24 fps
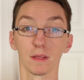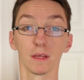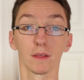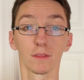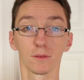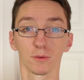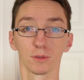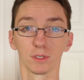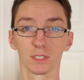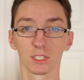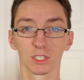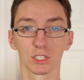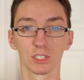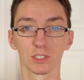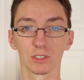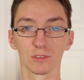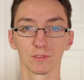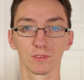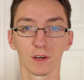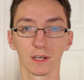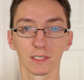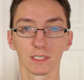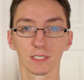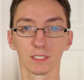The other addition to
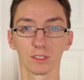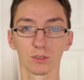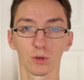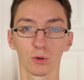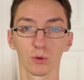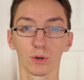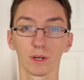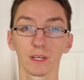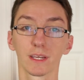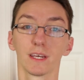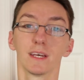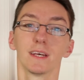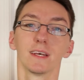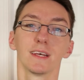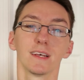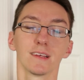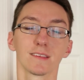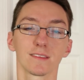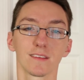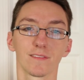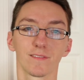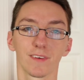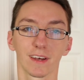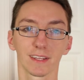Finding Dory
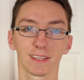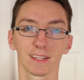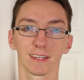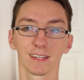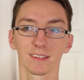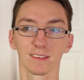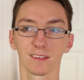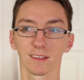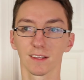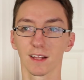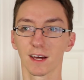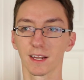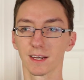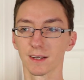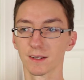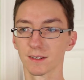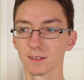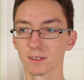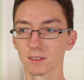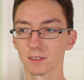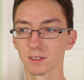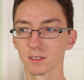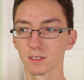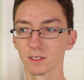is the fact that it's a lot
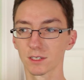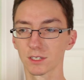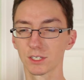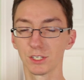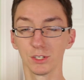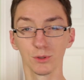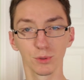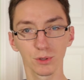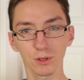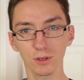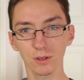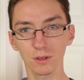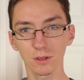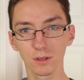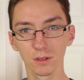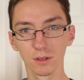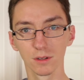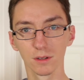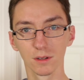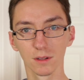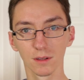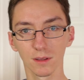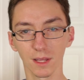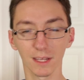cuter.
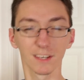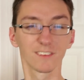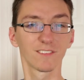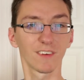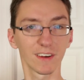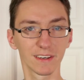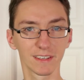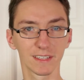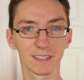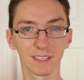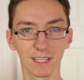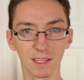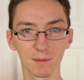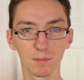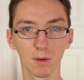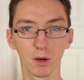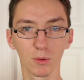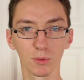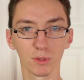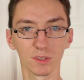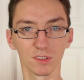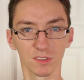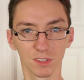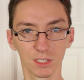Like, Finding Nemo
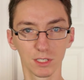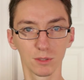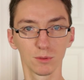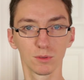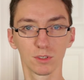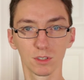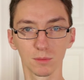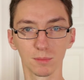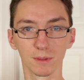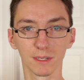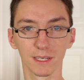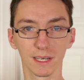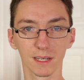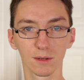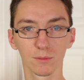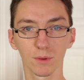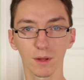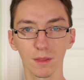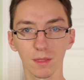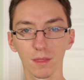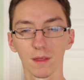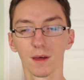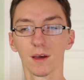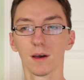was cute to begin
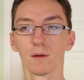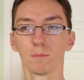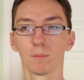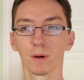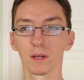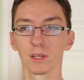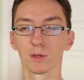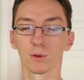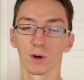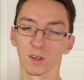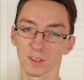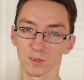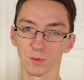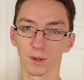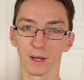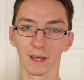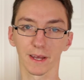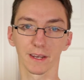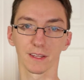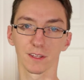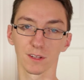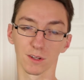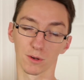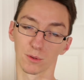with, but you also
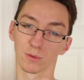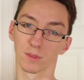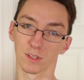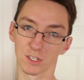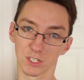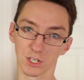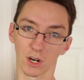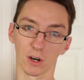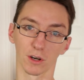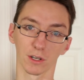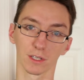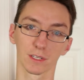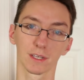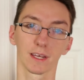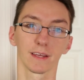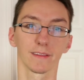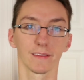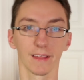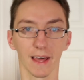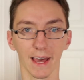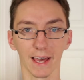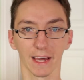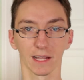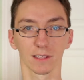had, the shark
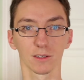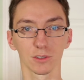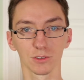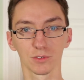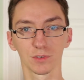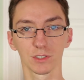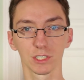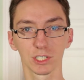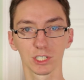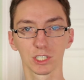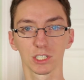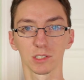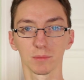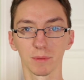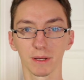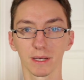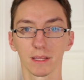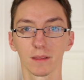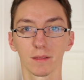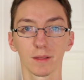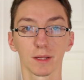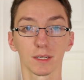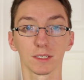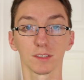and the anglerfish to
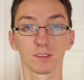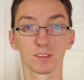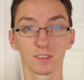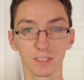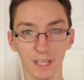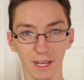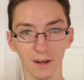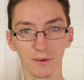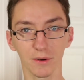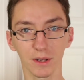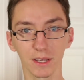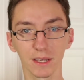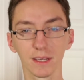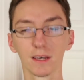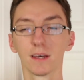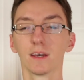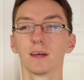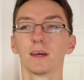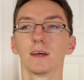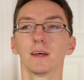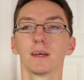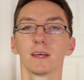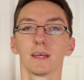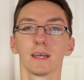make things scary.
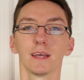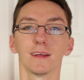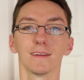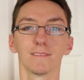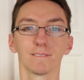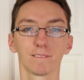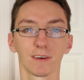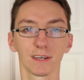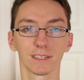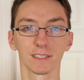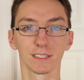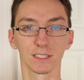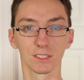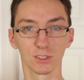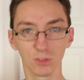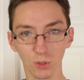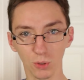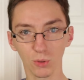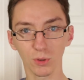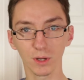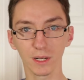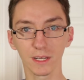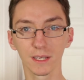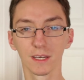In Finding
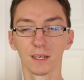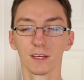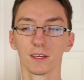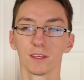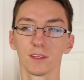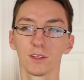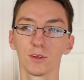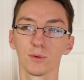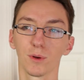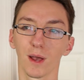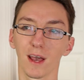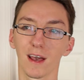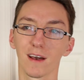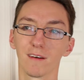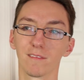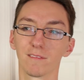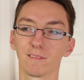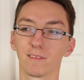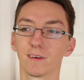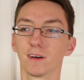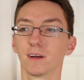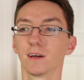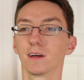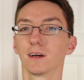Dory, you
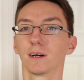have